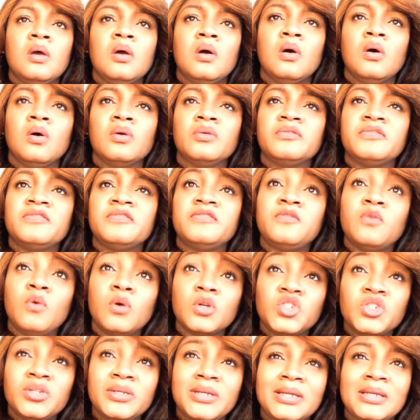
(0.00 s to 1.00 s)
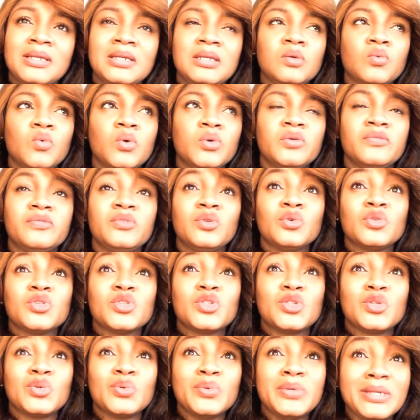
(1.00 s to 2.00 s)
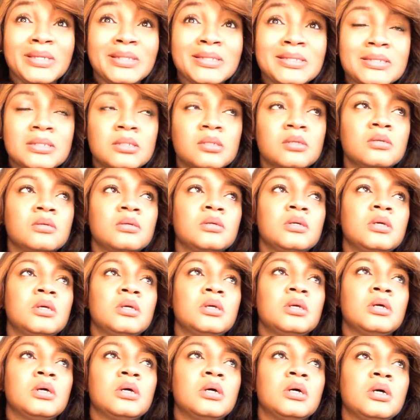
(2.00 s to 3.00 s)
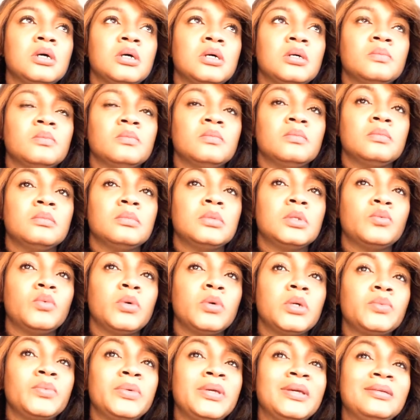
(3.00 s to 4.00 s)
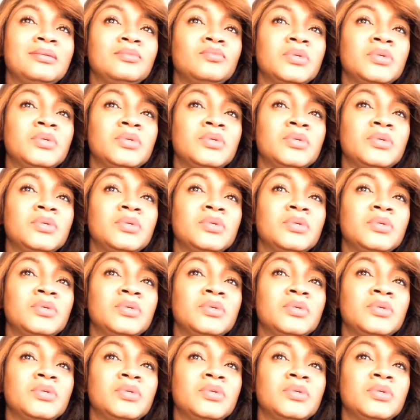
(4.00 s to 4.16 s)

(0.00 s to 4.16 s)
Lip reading: Unfortunately, one of those tweets, the one which